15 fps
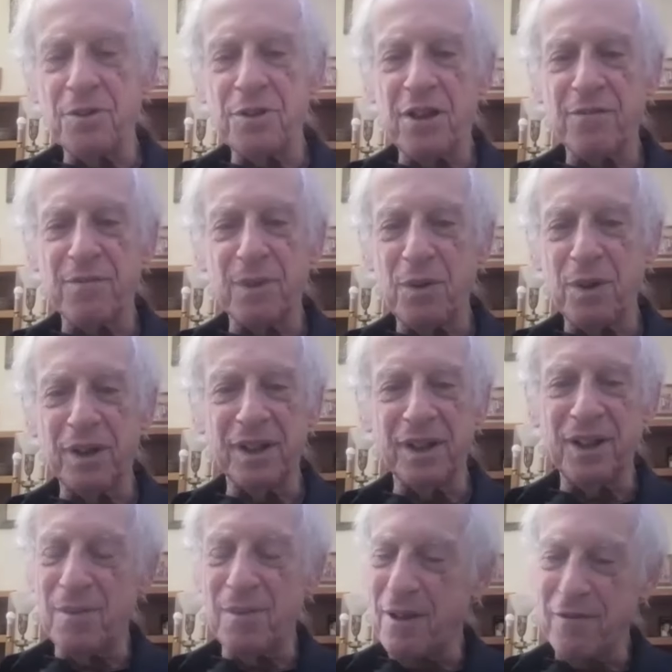Jeff McQuillan,
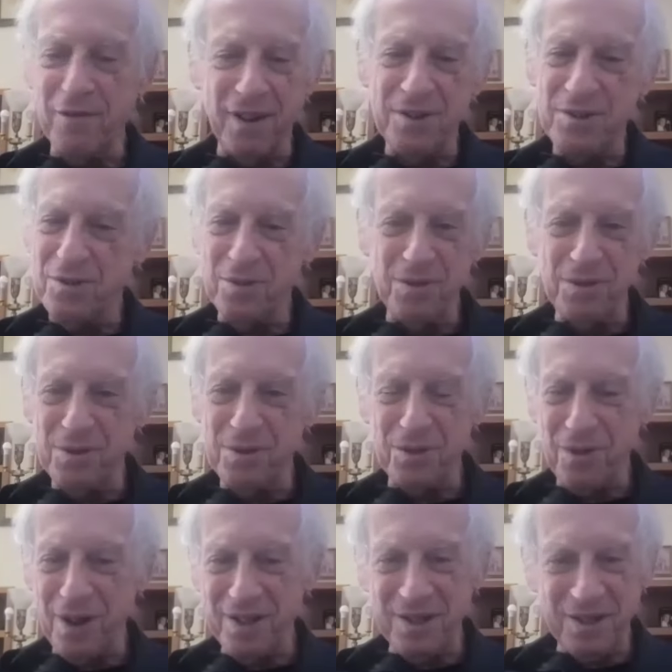and all my friends who do just
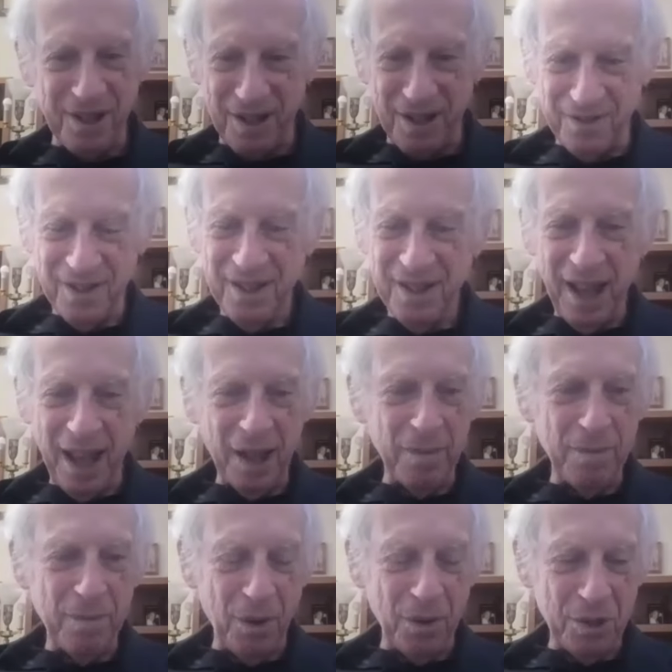great stuff and
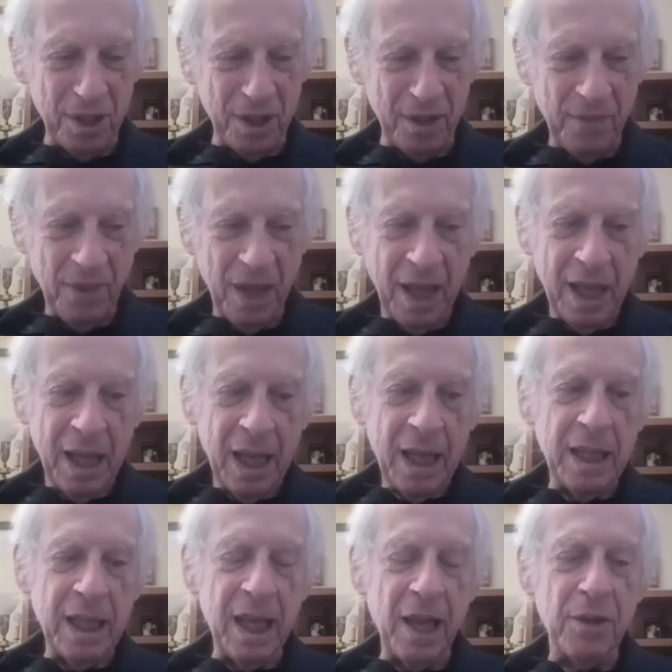post it.
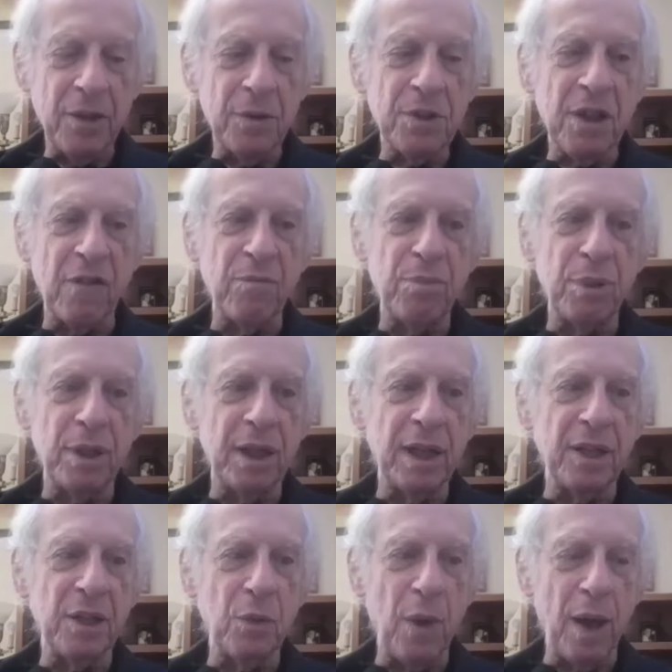The other is I've put it
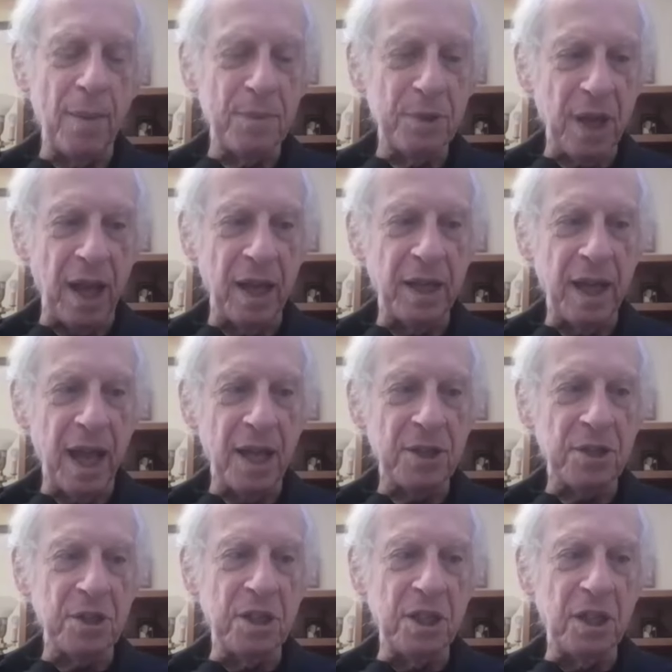on the website,
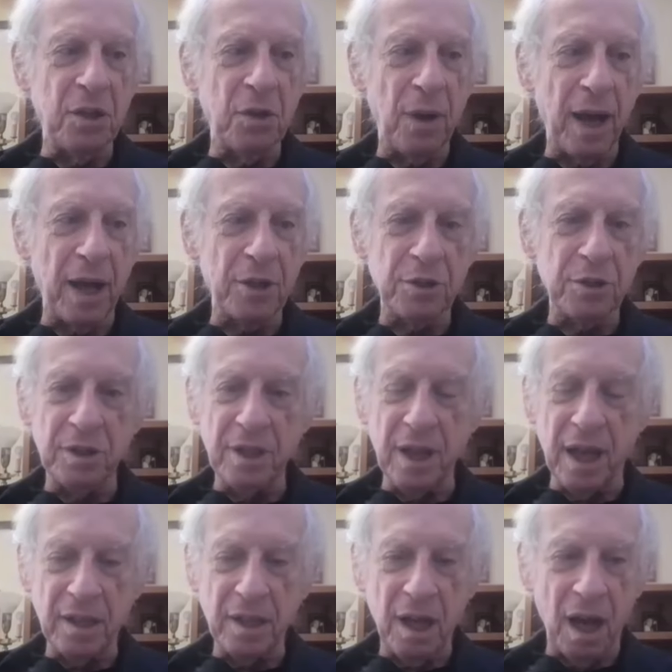
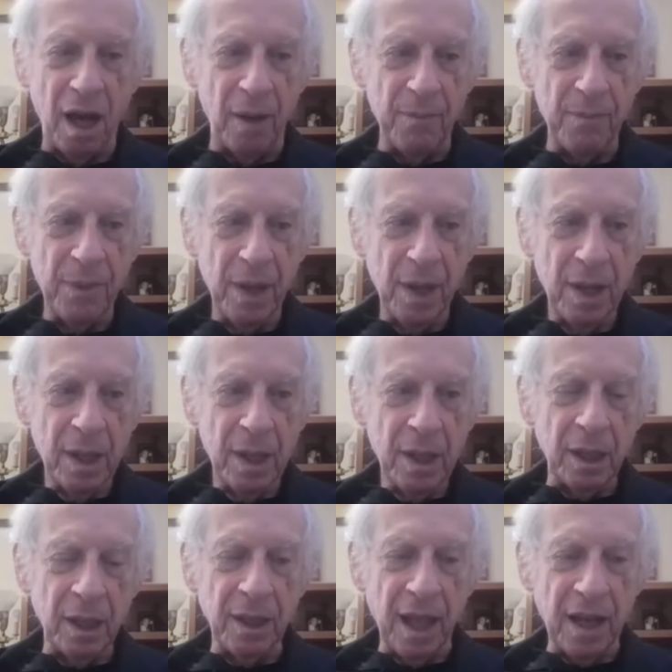sdkrashen.com.
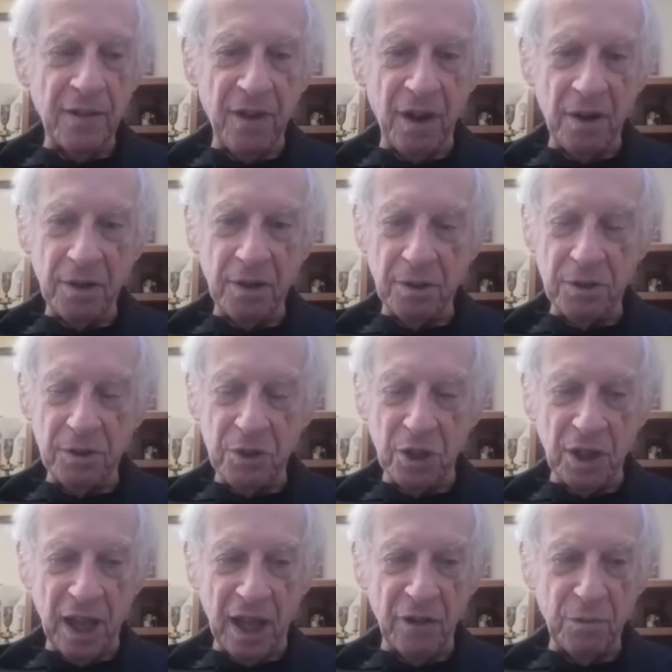A lot of articles, a
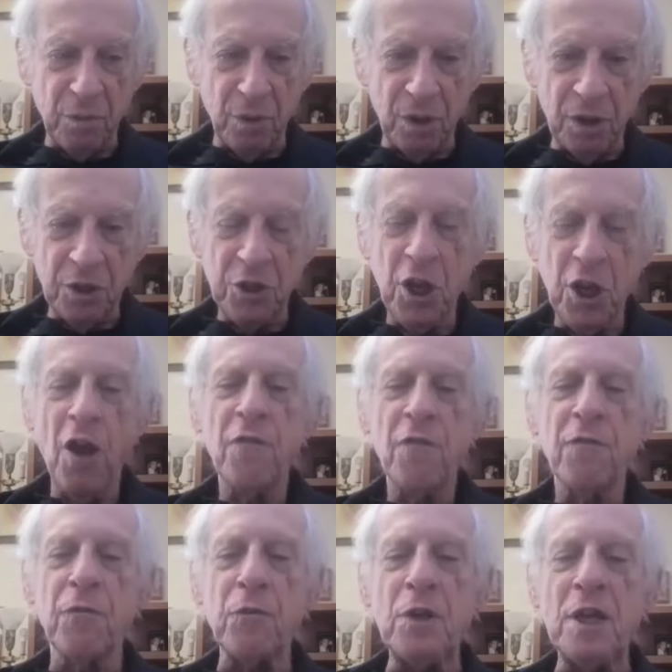lot of books,
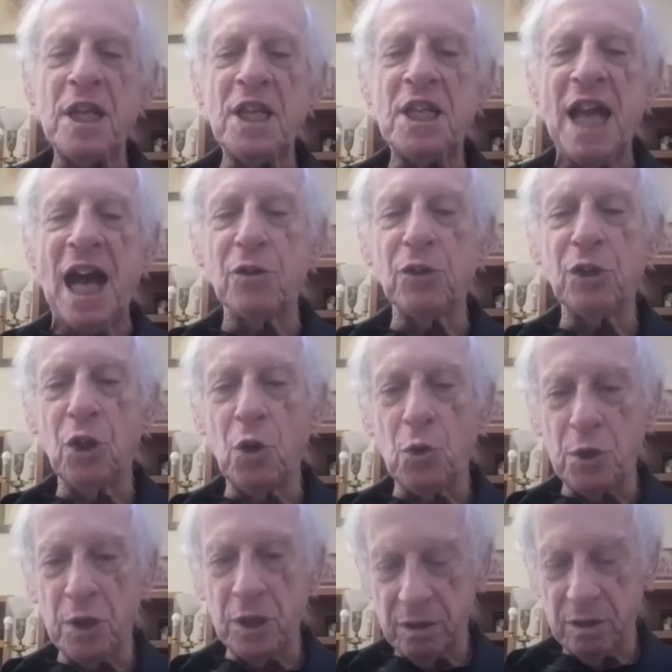free
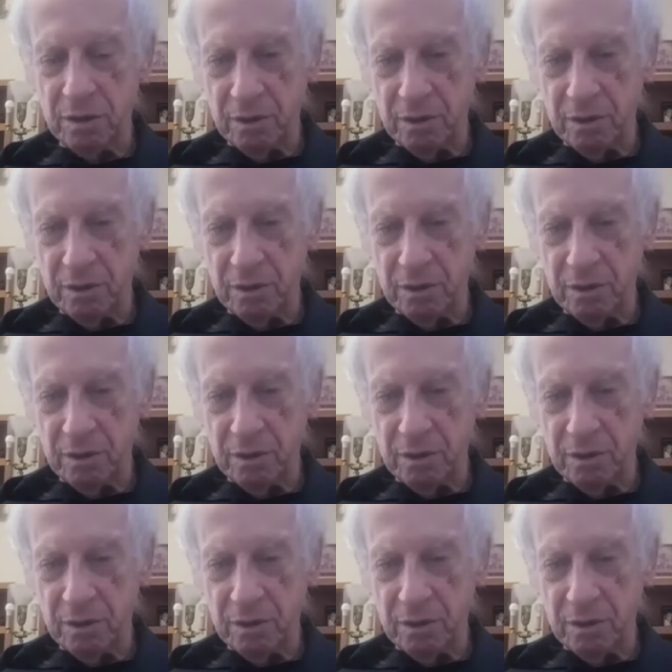download